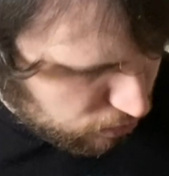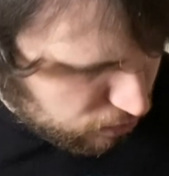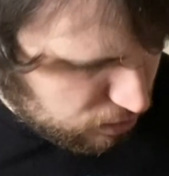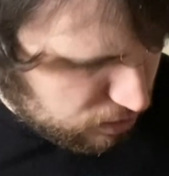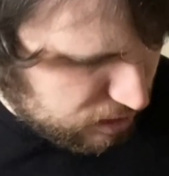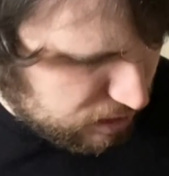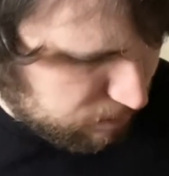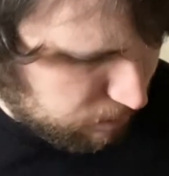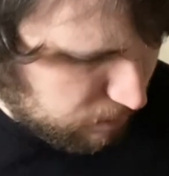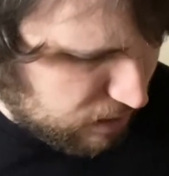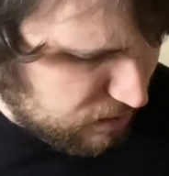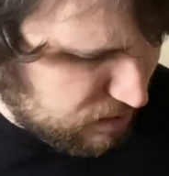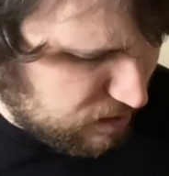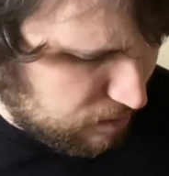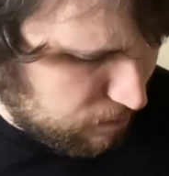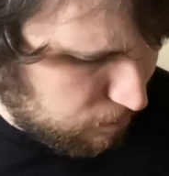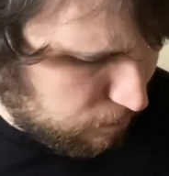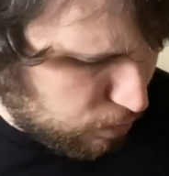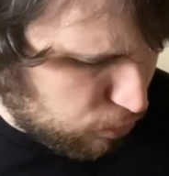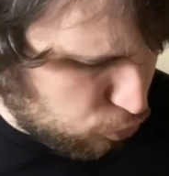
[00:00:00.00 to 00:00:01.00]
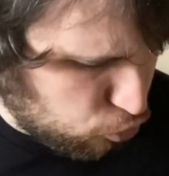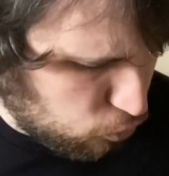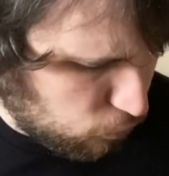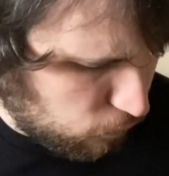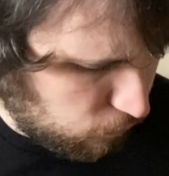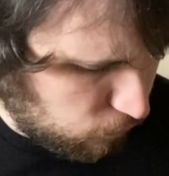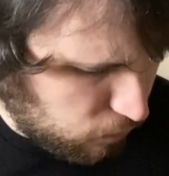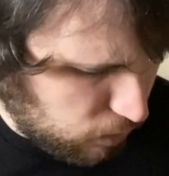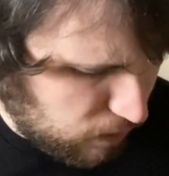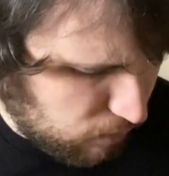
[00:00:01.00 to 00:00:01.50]
Spicy mustard
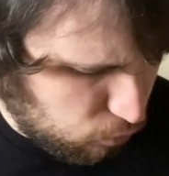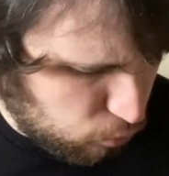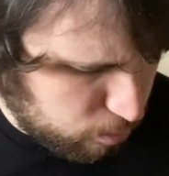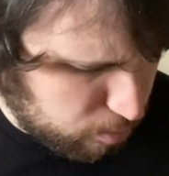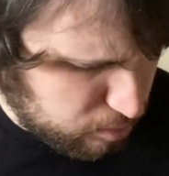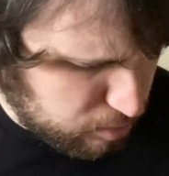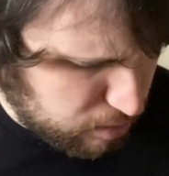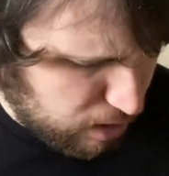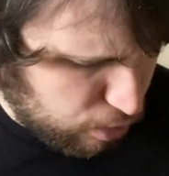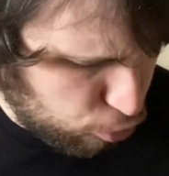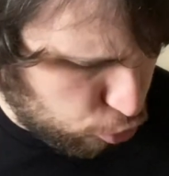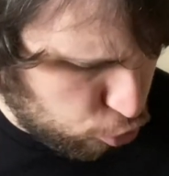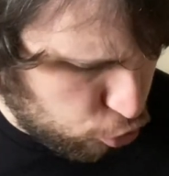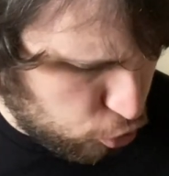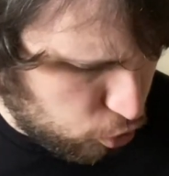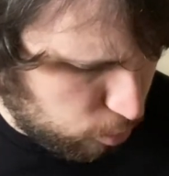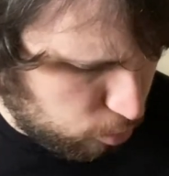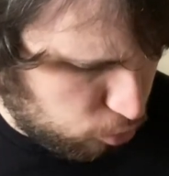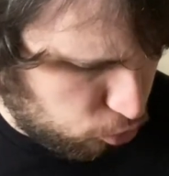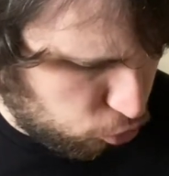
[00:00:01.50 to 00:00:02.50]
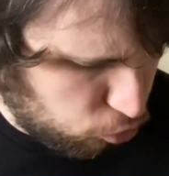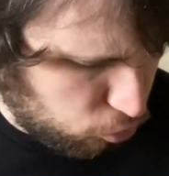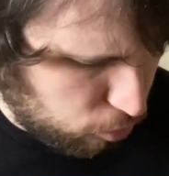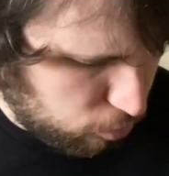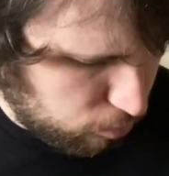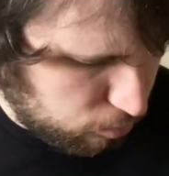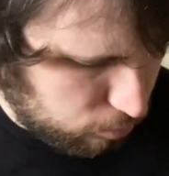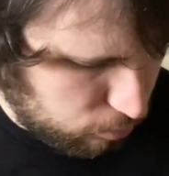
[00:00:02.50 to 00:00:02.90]
flavored potato chips from